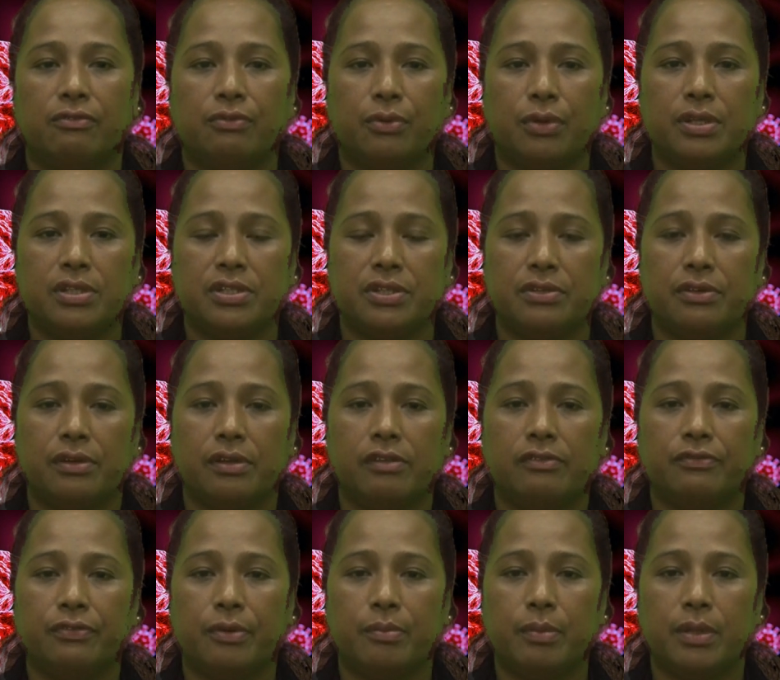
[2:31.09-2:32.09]
For general
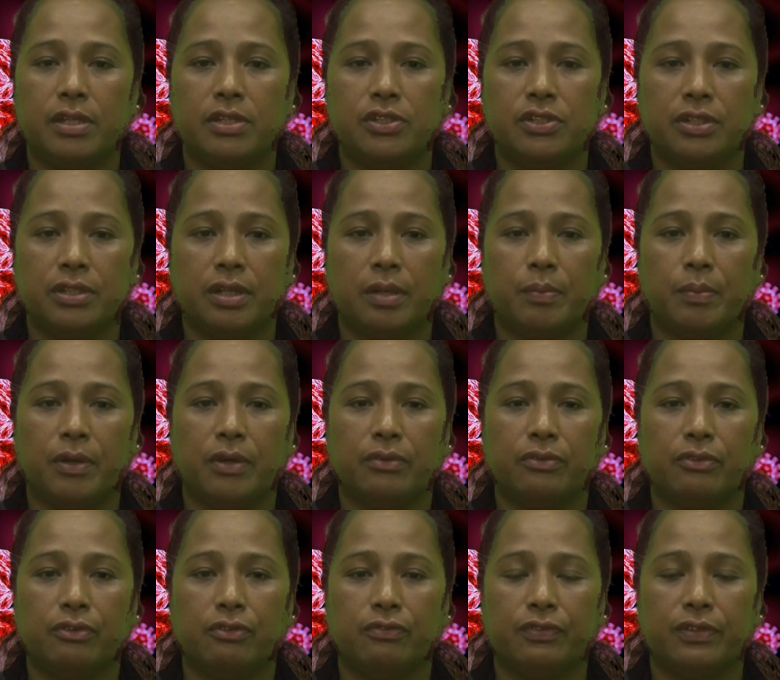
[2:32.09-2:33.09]
information
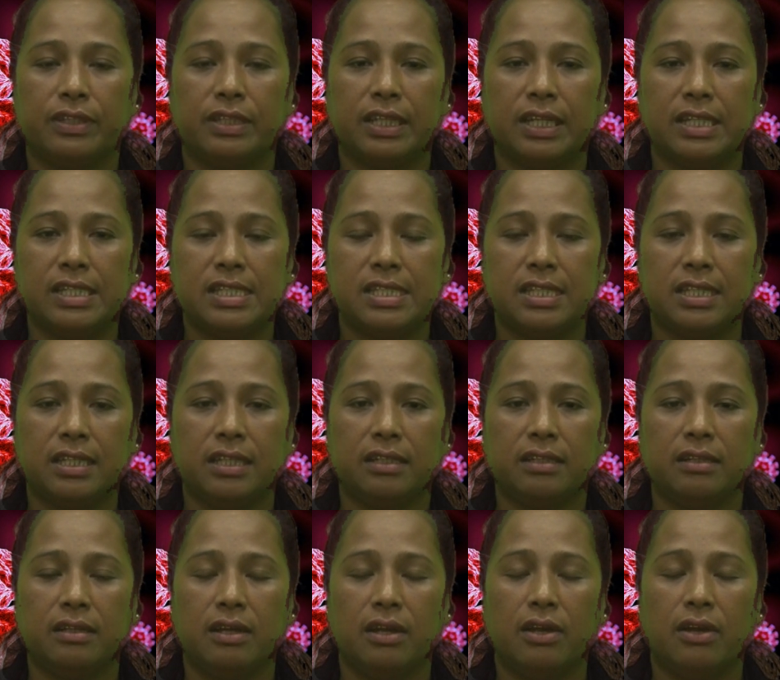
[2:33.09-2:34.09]
about
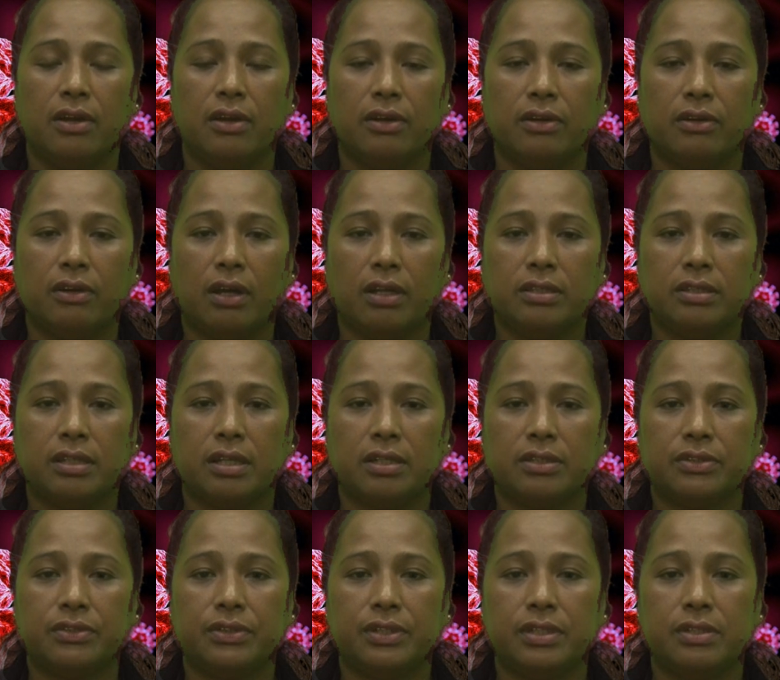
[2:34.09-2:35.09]
COVID-19,
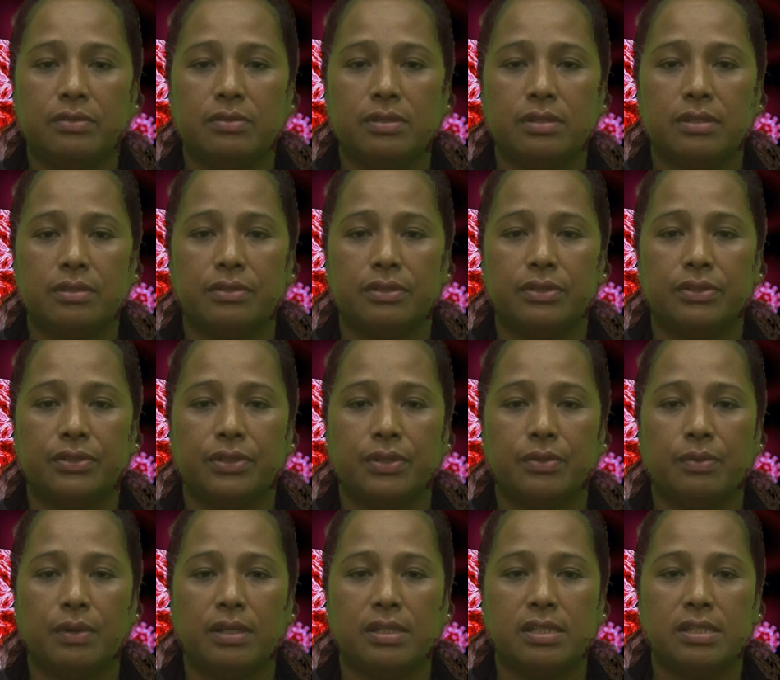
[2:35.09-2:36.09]
contact
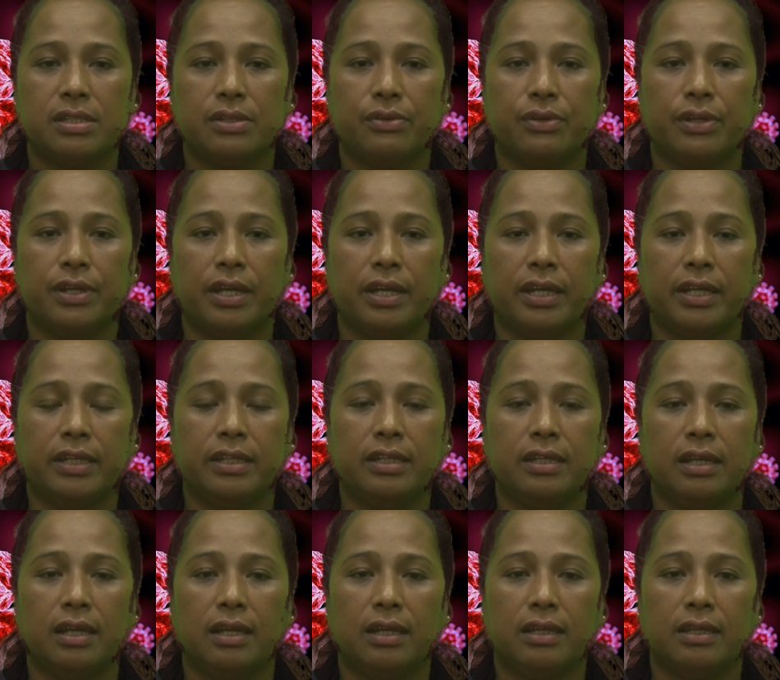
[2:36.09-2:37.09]

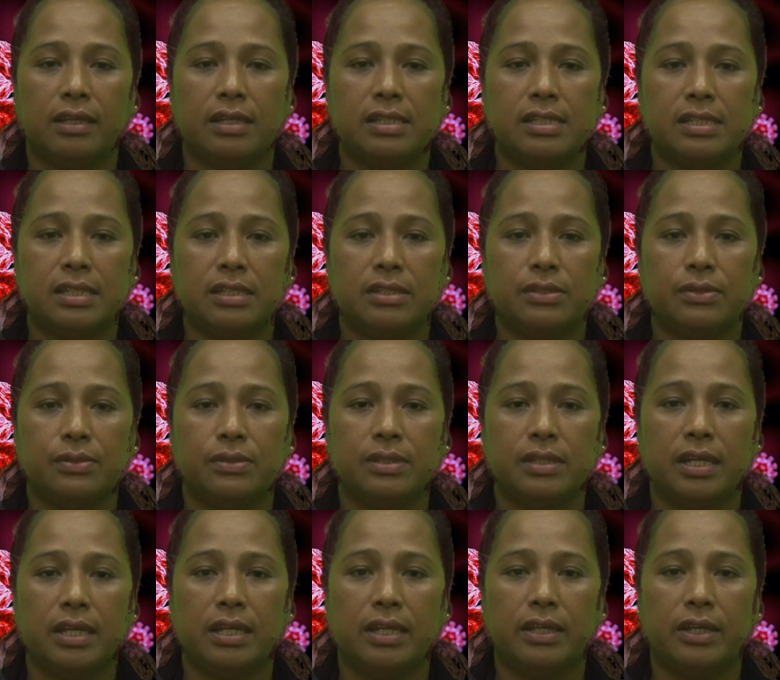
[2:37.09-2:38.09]
3203109, listen to
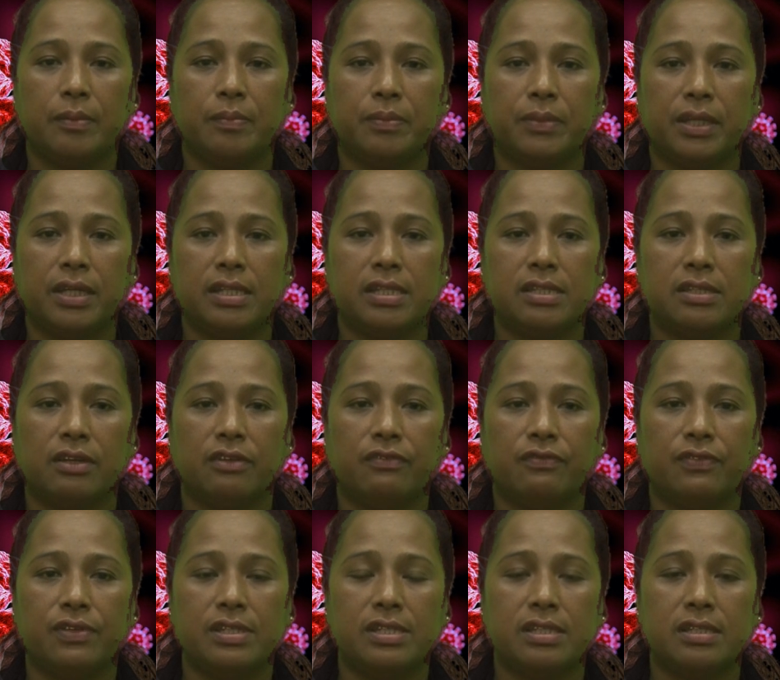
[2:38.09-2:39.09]
daily updates
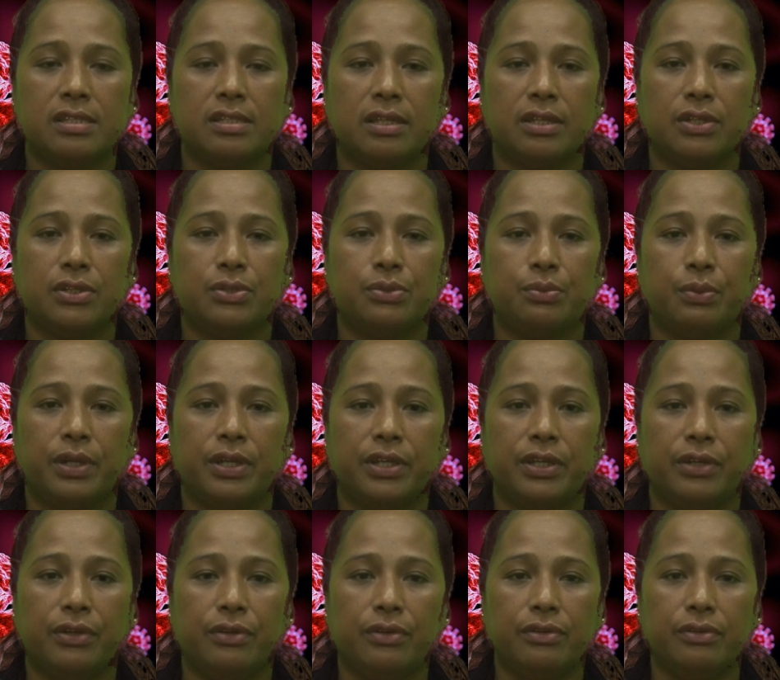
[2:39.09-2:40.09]
on Physics Age
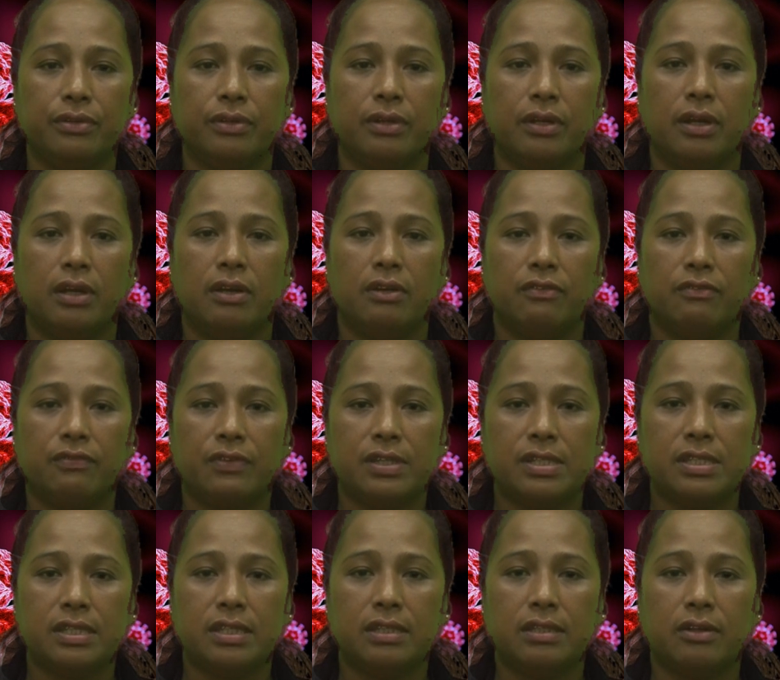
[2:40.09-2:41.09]
Radio,
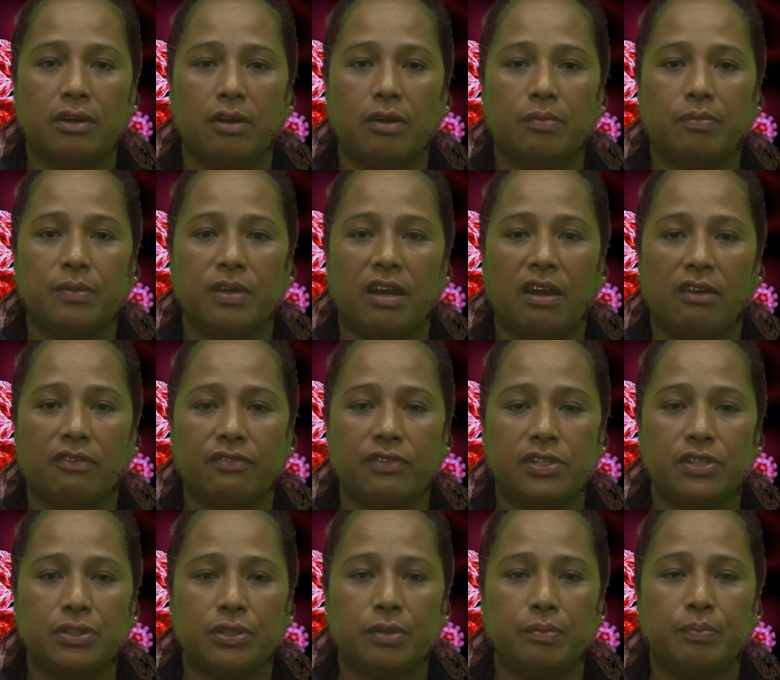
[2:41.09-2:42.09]
visit the
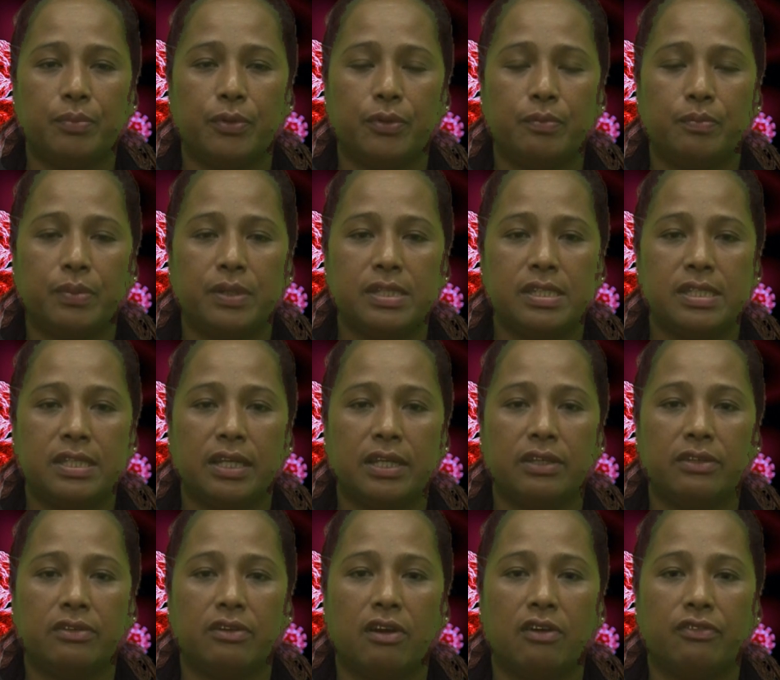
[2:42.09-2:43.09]
official Pohnpei
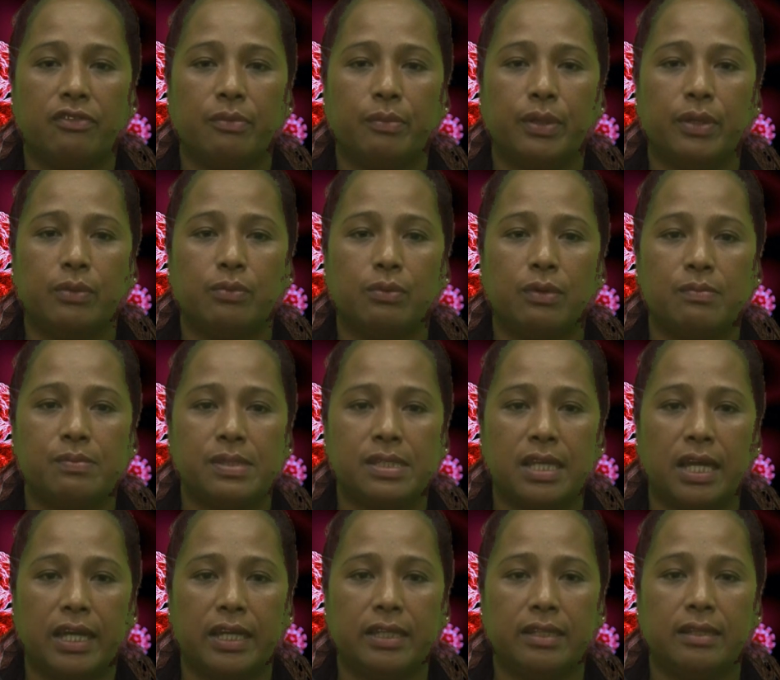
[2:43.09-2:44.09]
State government
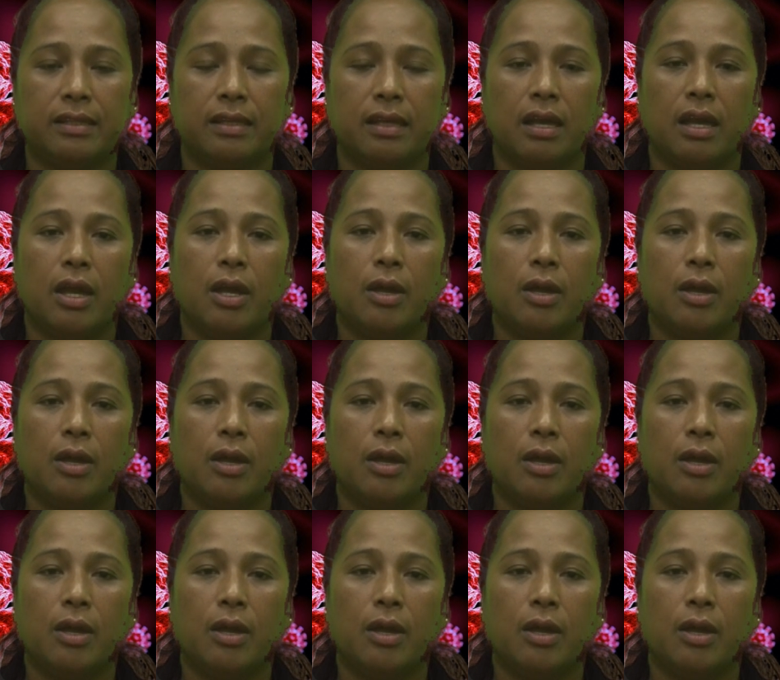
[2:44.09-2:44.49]
website,